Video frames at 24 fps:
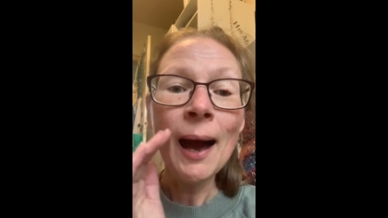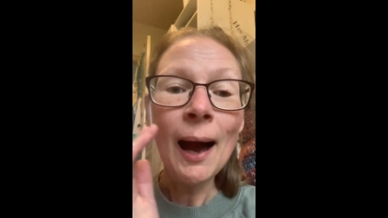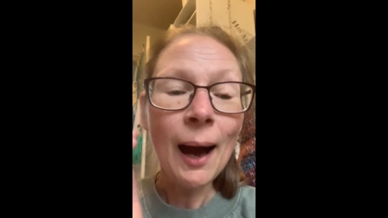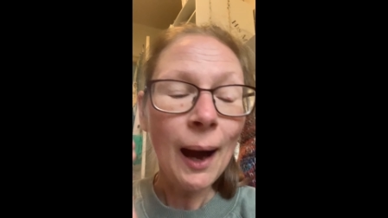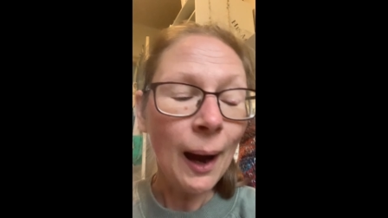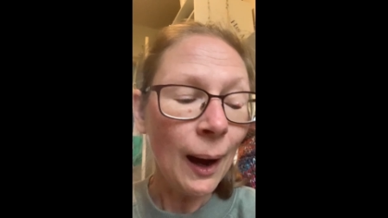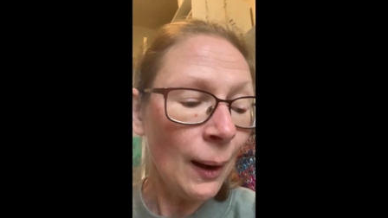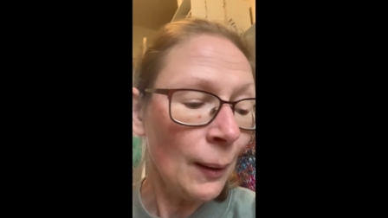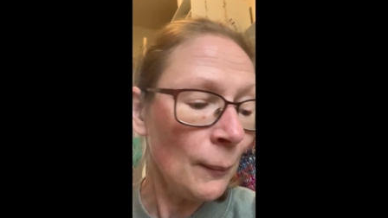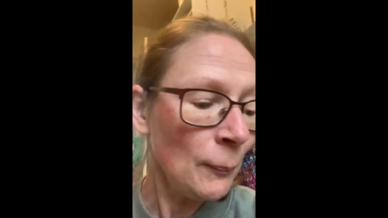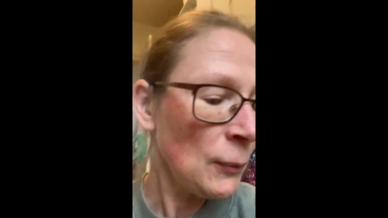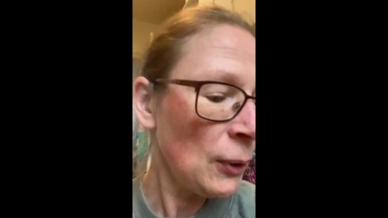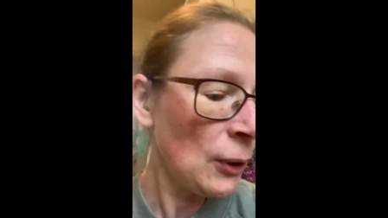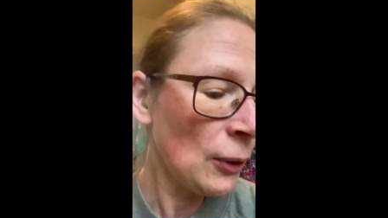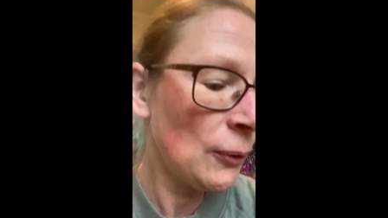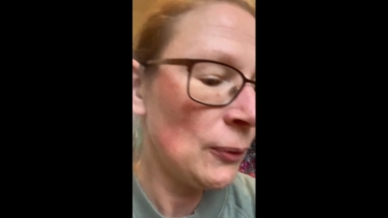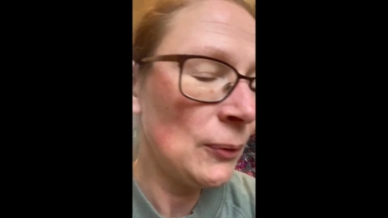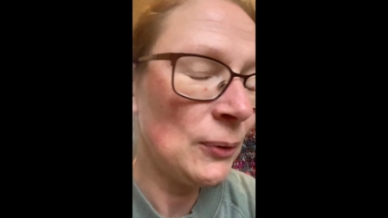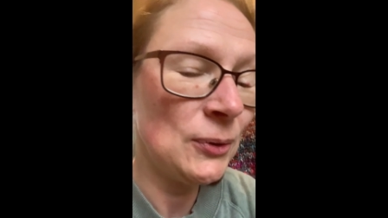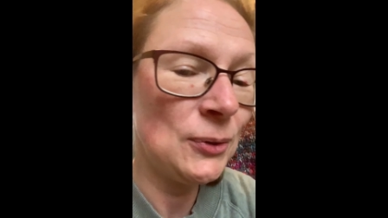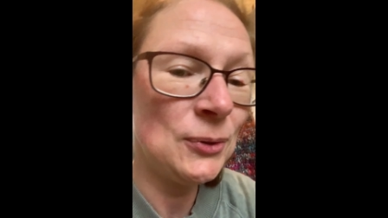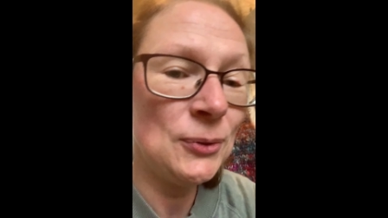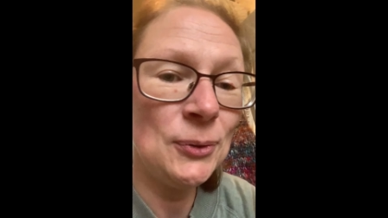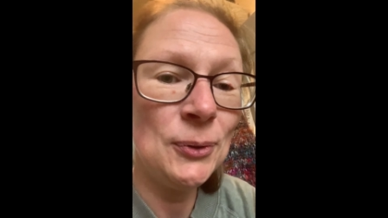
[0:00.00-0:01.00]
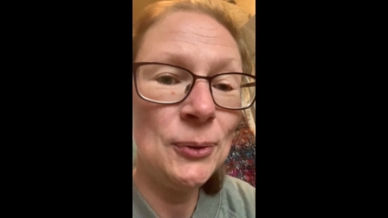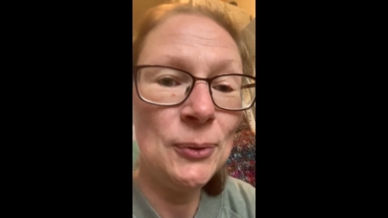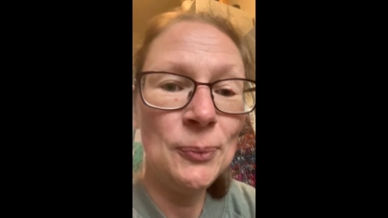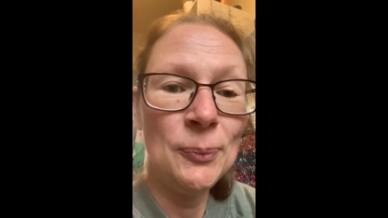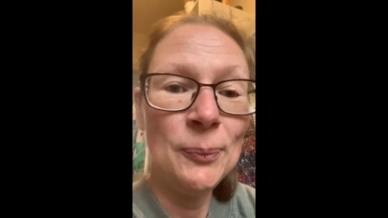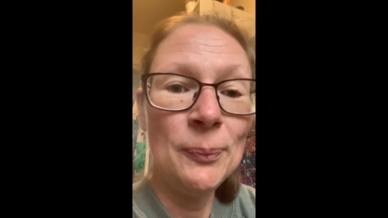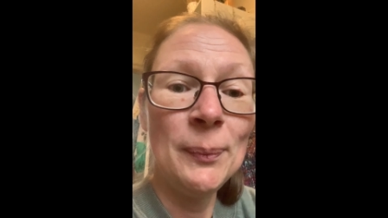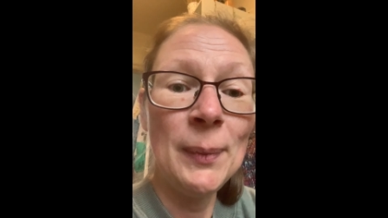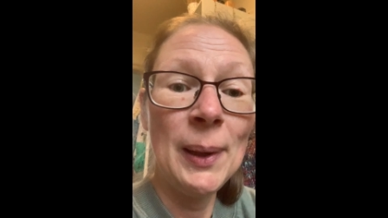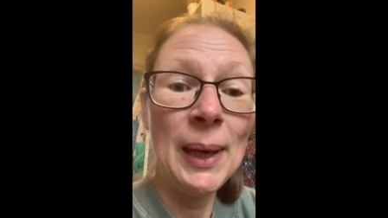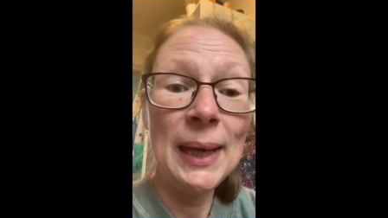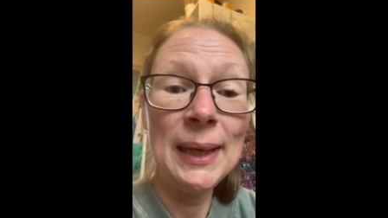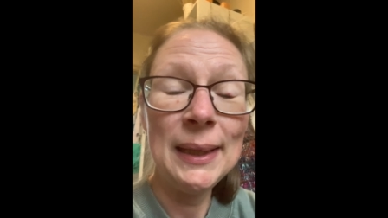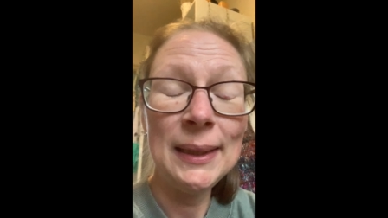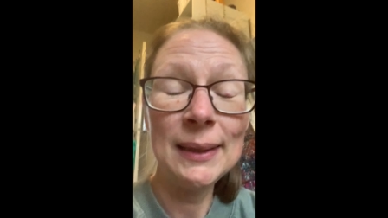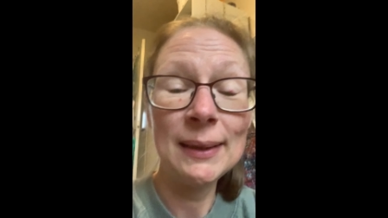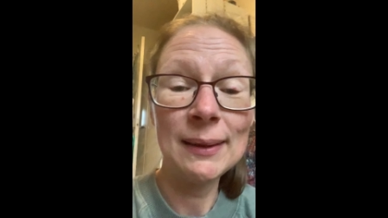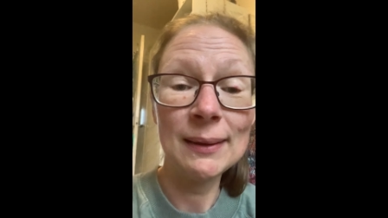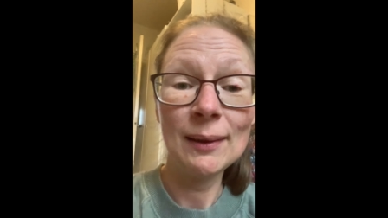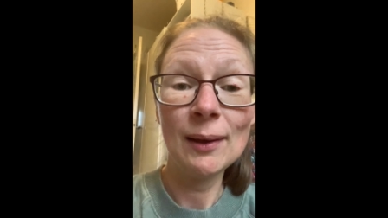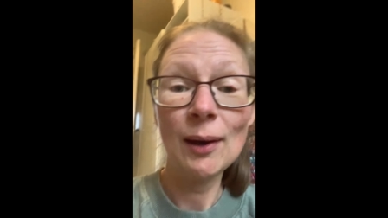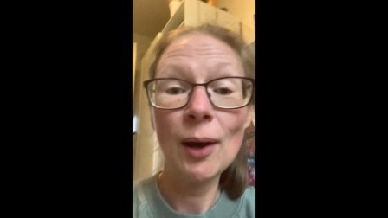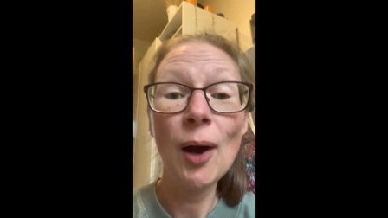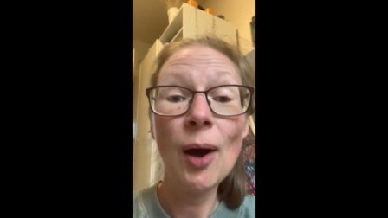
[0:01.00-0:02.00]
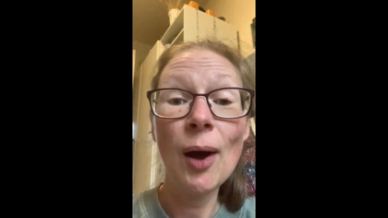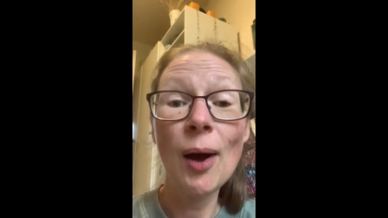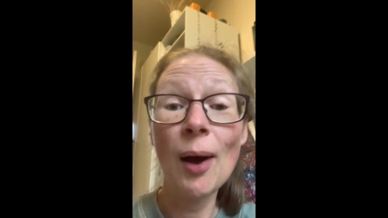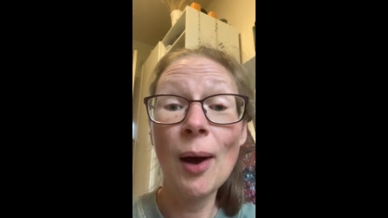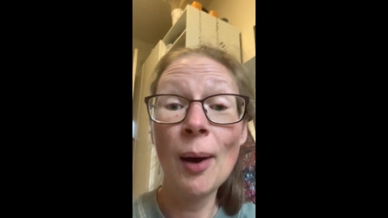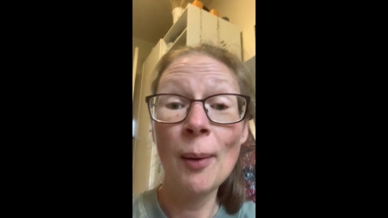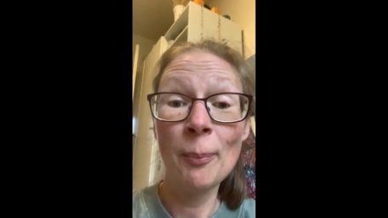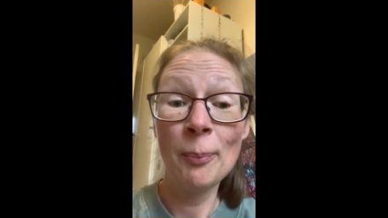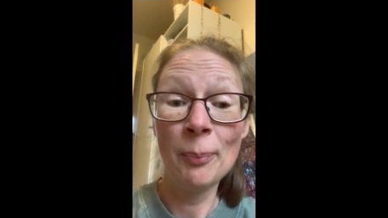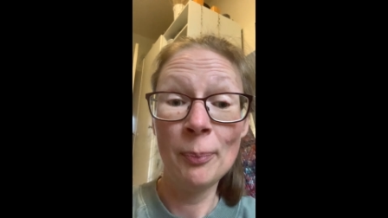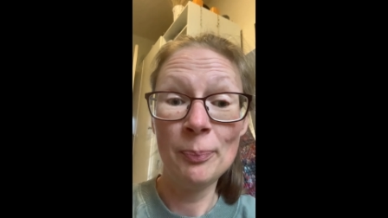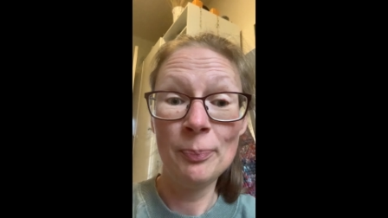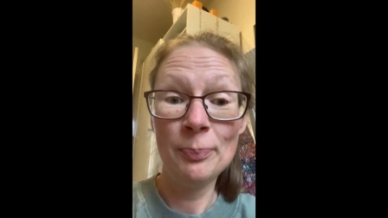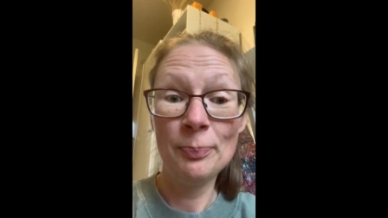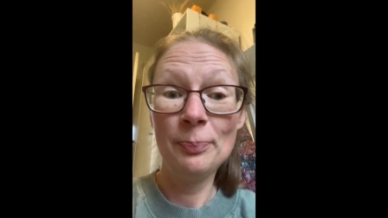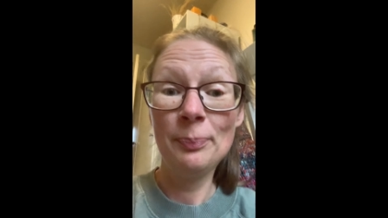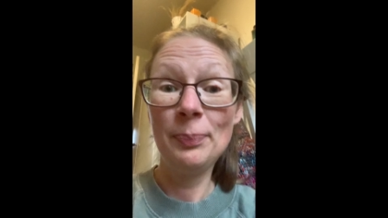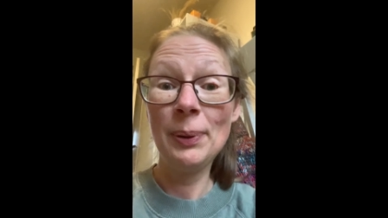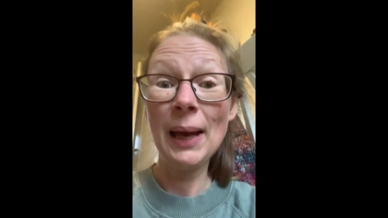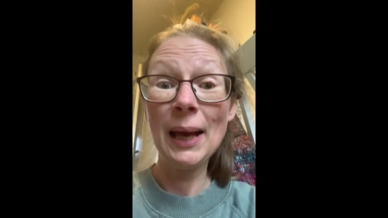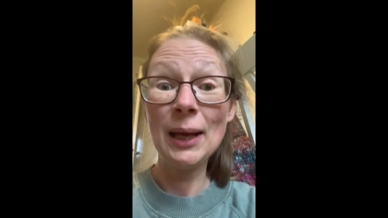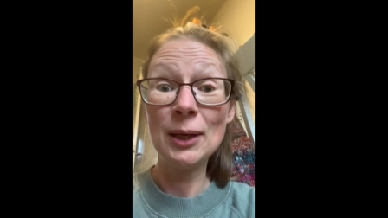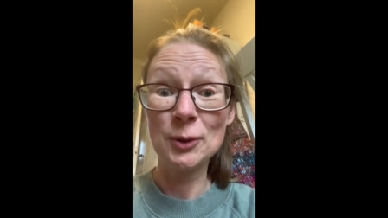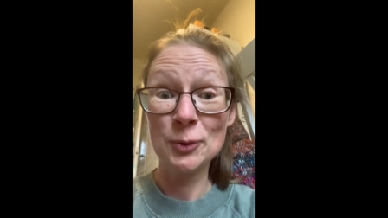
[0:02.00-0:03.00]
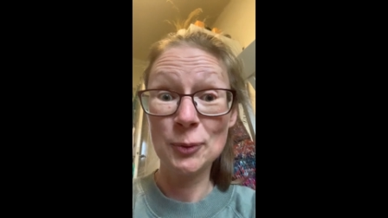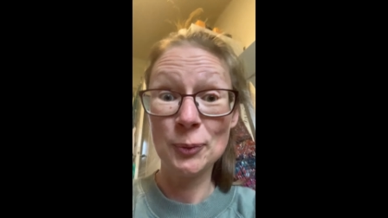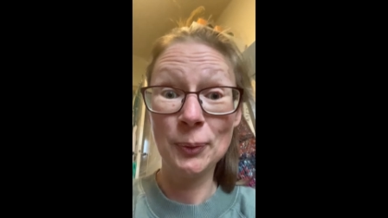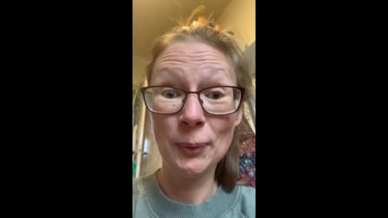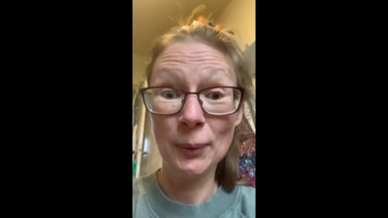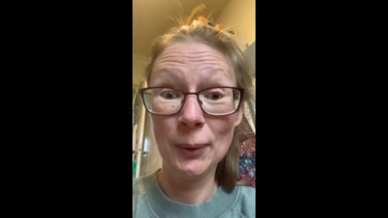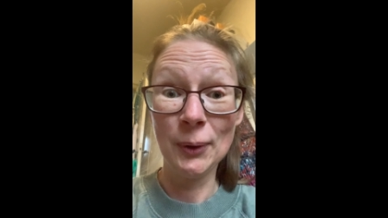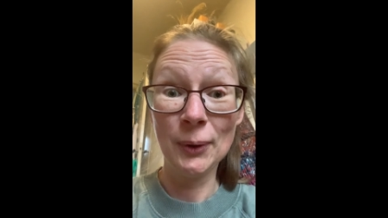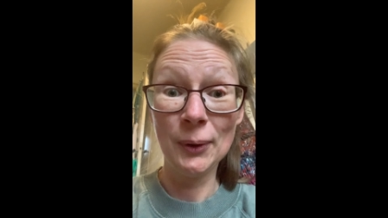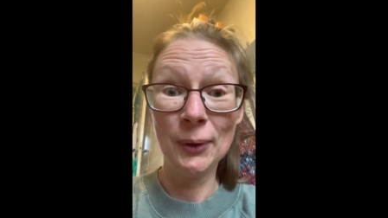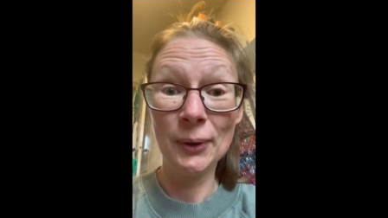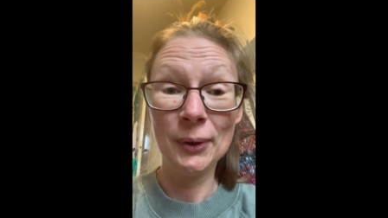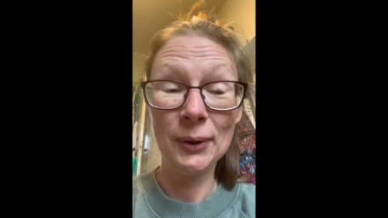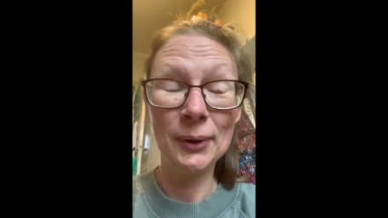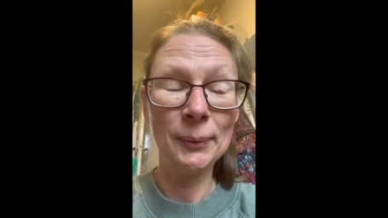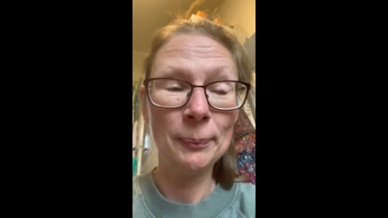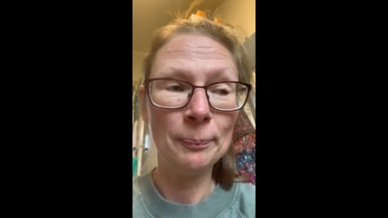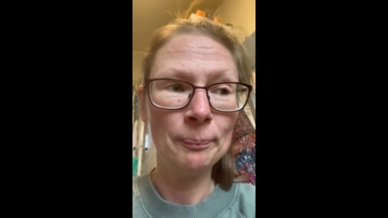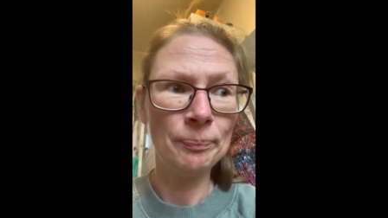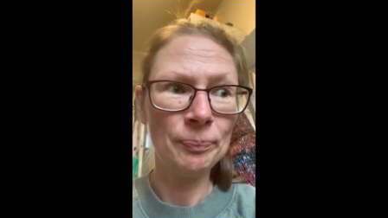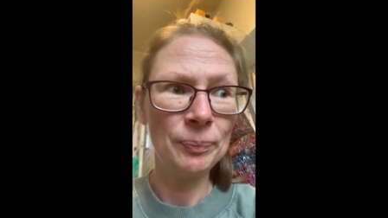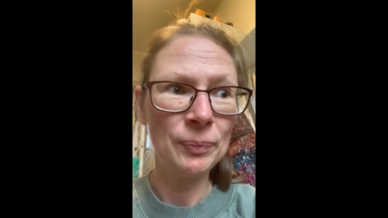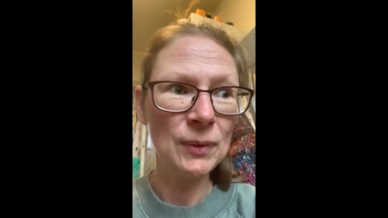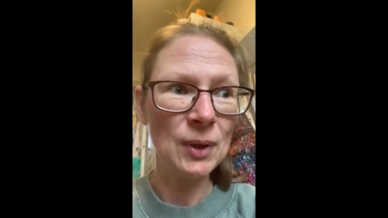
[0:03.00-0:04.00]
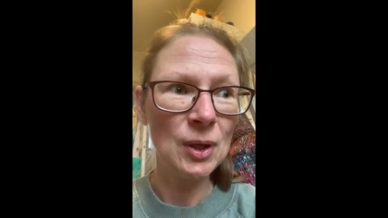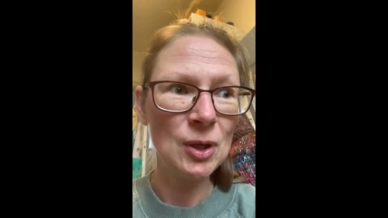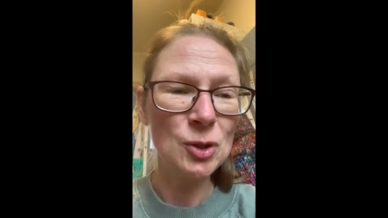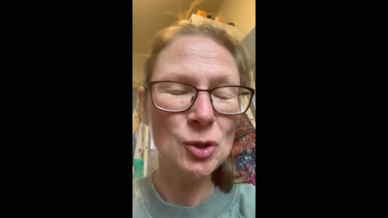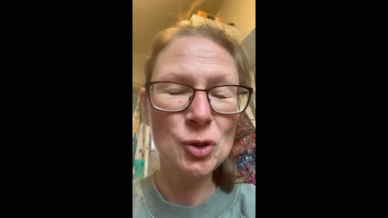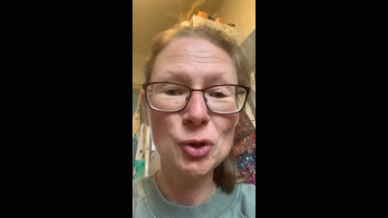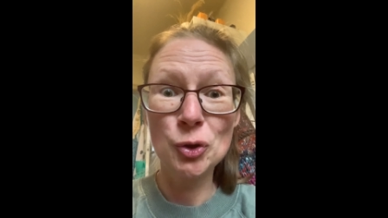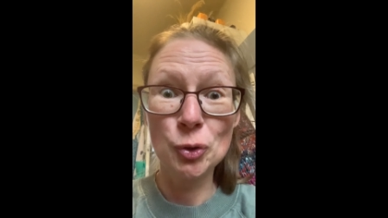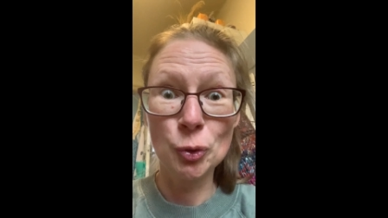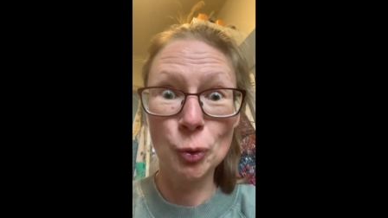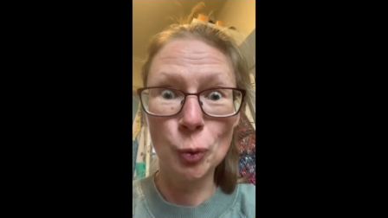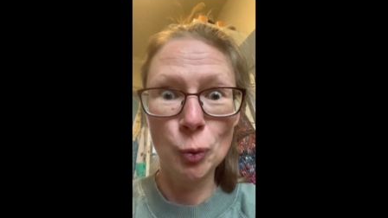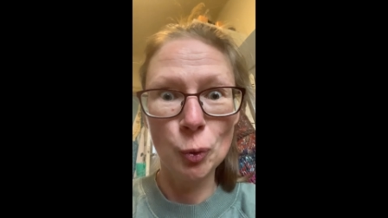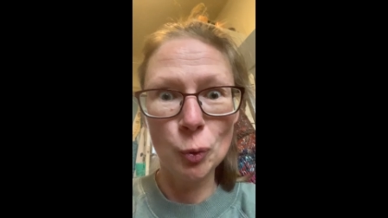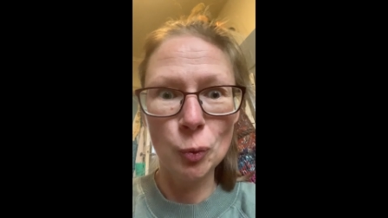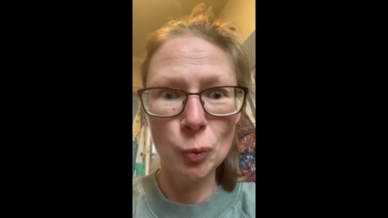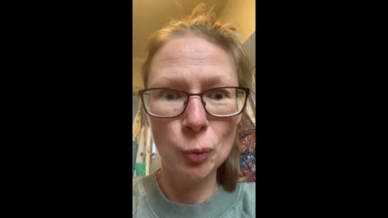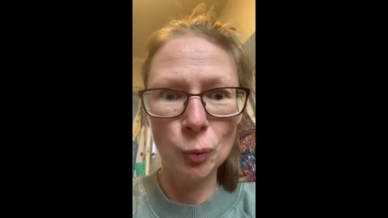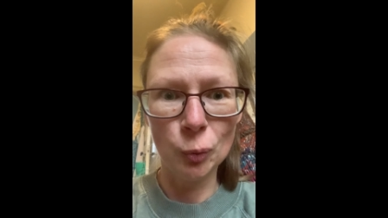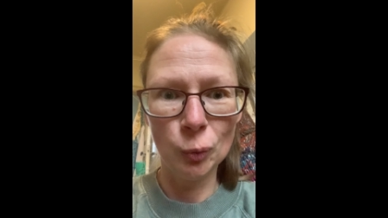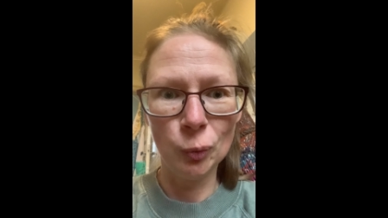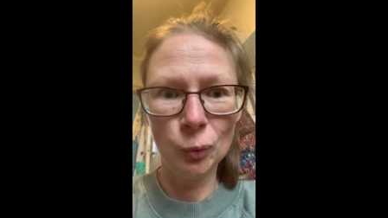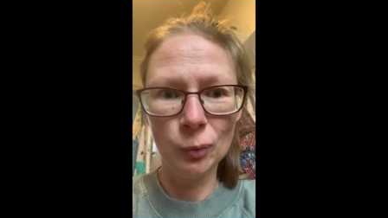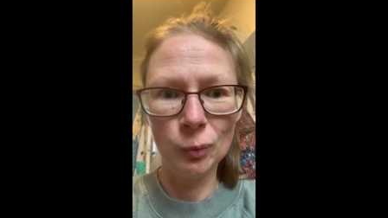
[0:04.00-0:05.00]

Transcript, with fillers: I'm going to make a patchwork shawl.